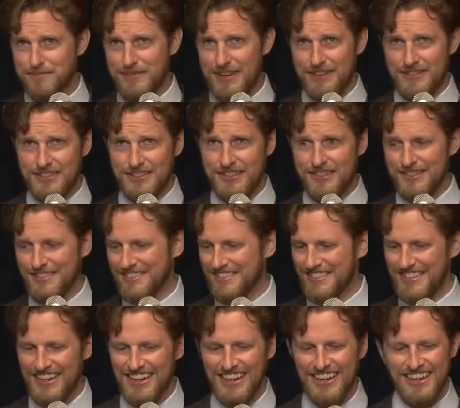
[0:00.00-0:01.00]
downstairs.
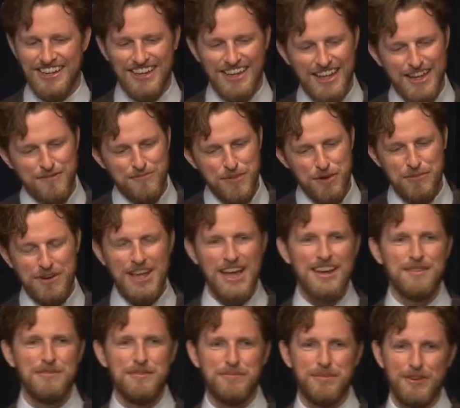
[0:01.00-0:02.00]
Um, but we got
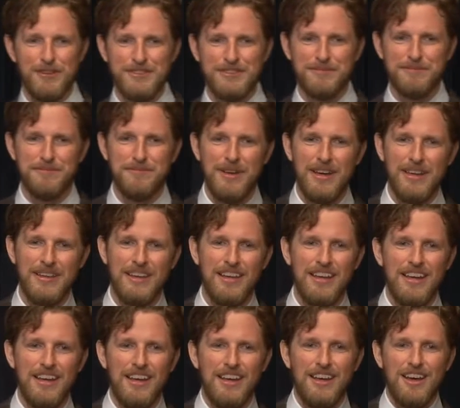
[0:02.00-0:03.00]
him in person. But
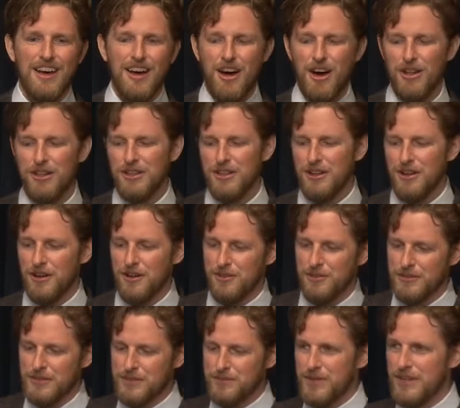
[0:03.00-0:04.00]
all in all,
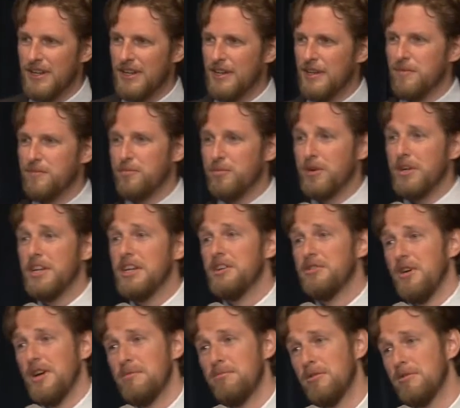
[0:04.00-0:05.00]
it's been a pretty
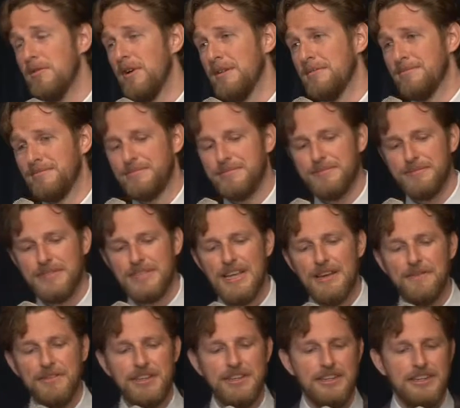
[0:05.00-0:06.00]
incredible run,
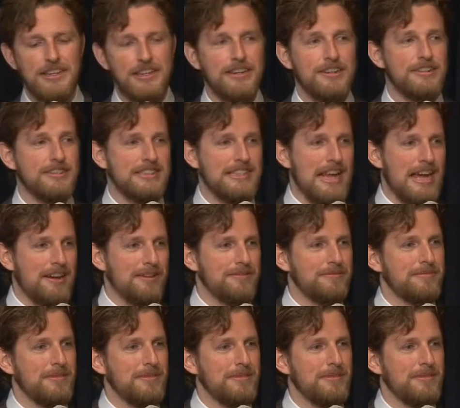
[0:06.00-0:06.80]
seven years now